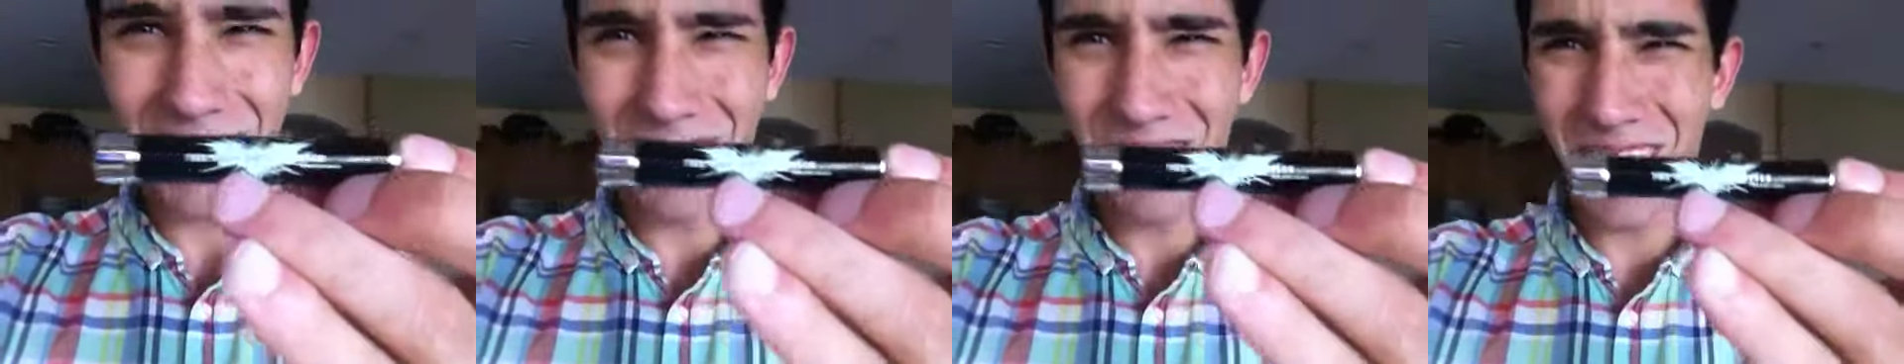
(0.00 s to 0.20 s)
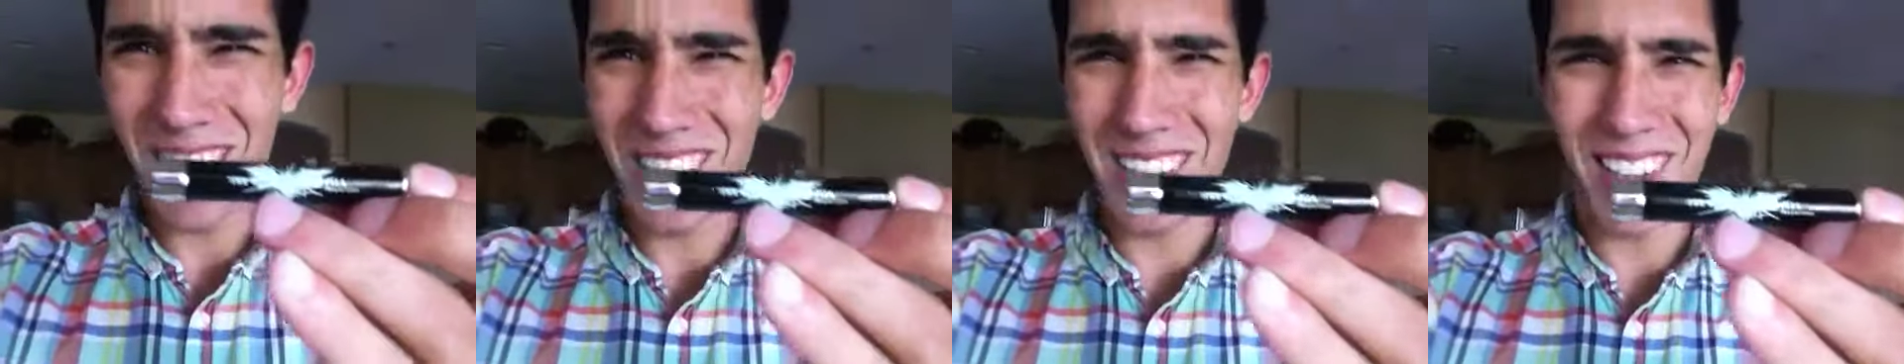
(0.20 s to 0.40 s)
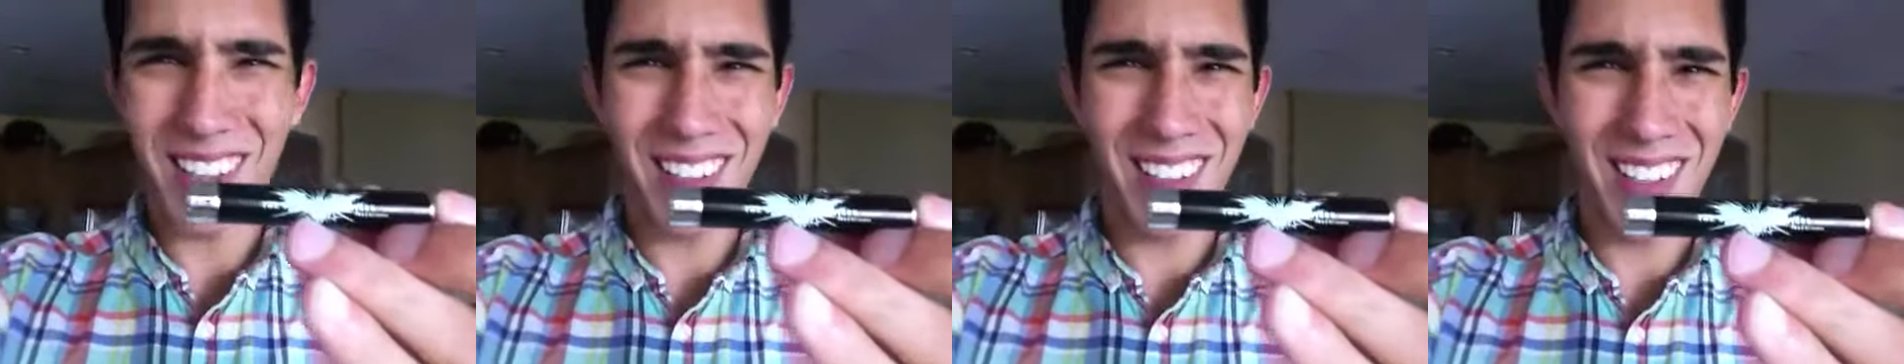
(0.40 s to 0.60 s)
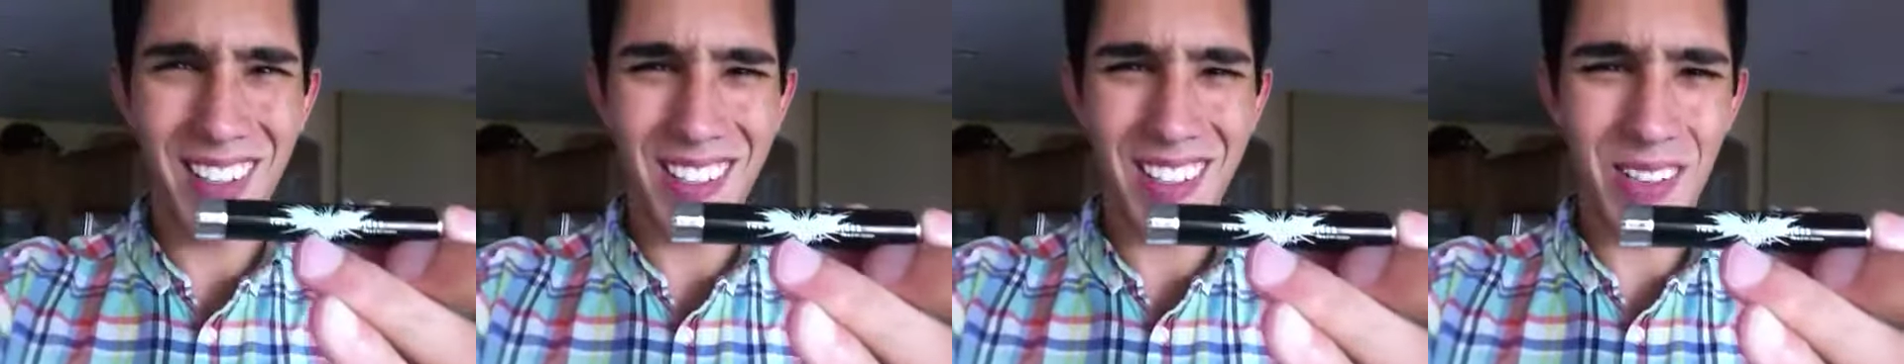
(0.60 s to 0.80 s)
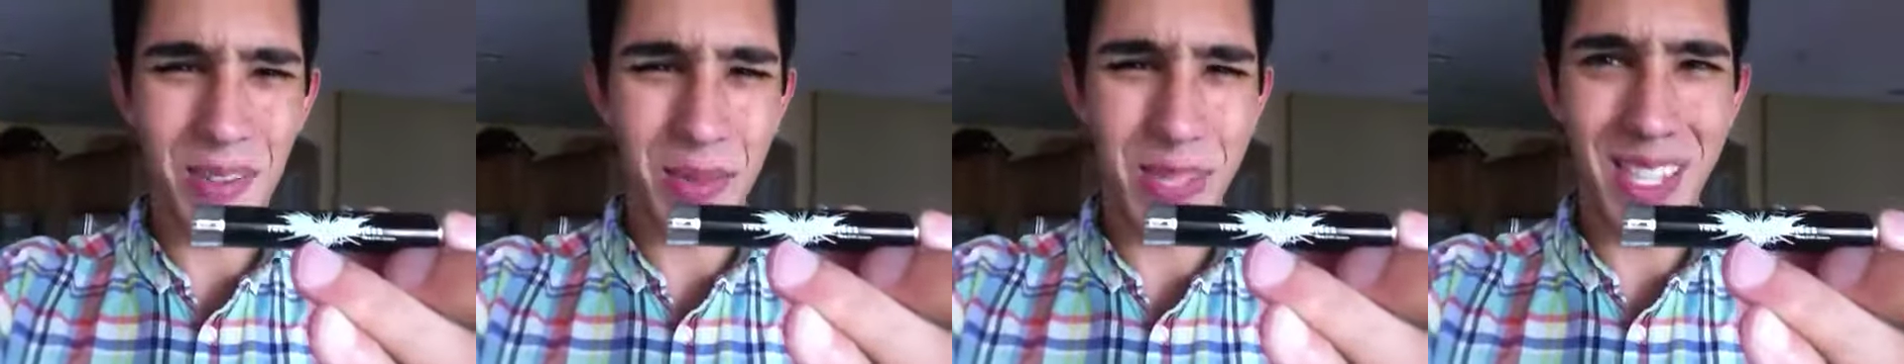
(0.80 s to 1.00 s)
Wait, do you, do you
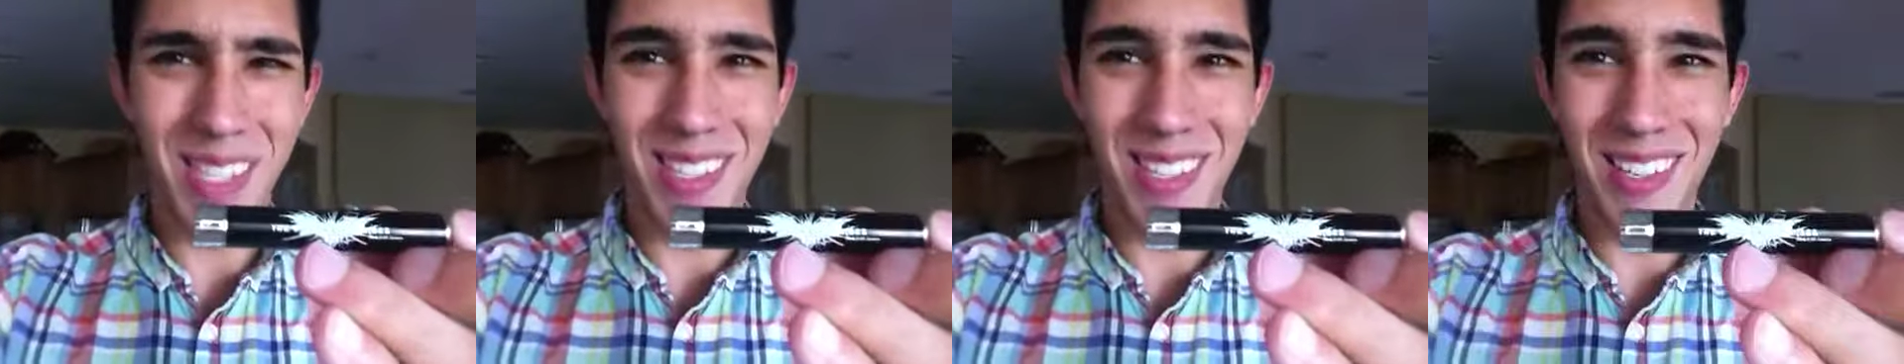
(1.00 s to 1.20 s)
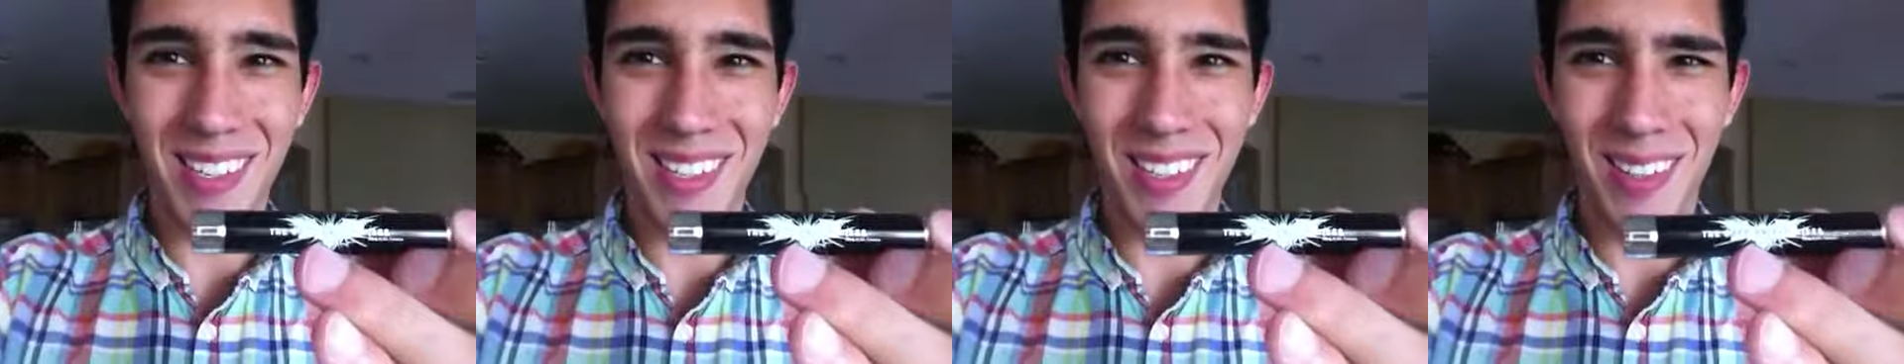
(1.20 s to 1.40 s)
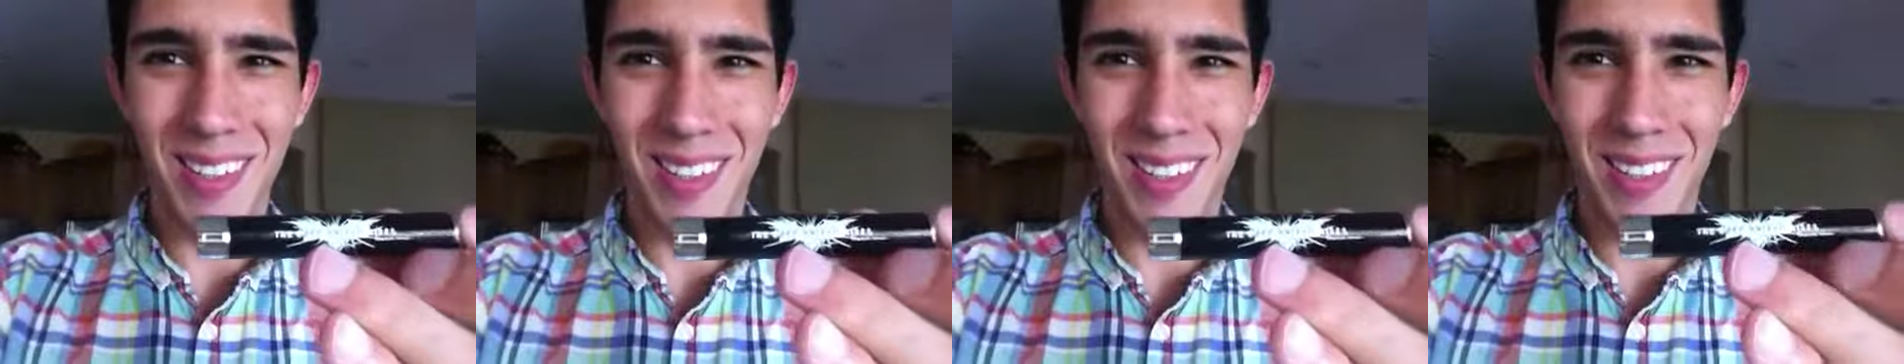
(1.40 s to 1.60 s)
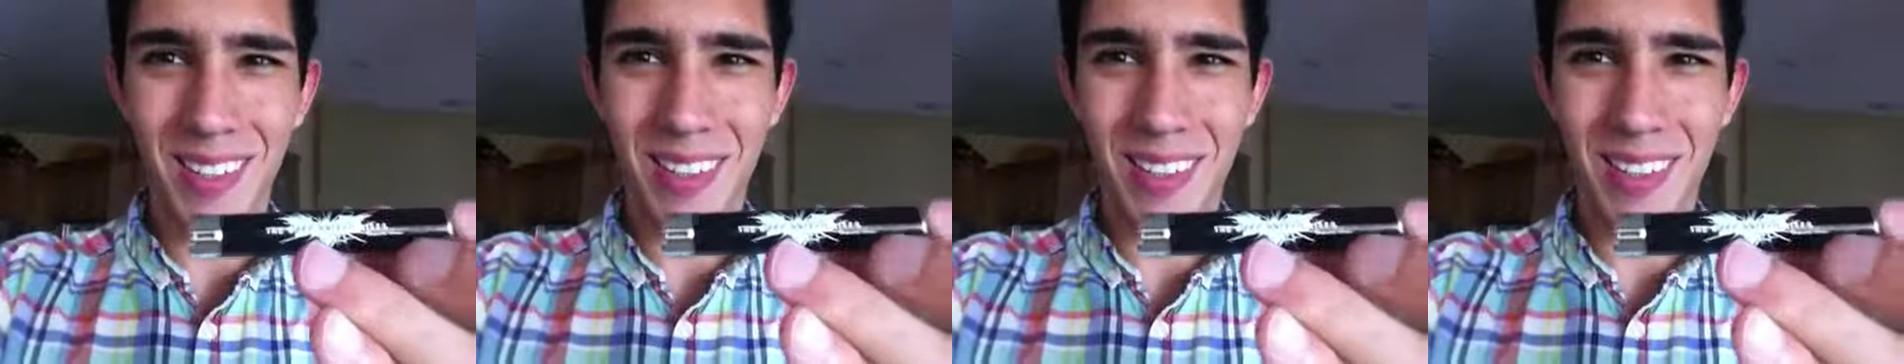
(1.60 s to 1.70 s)
guys know what this is?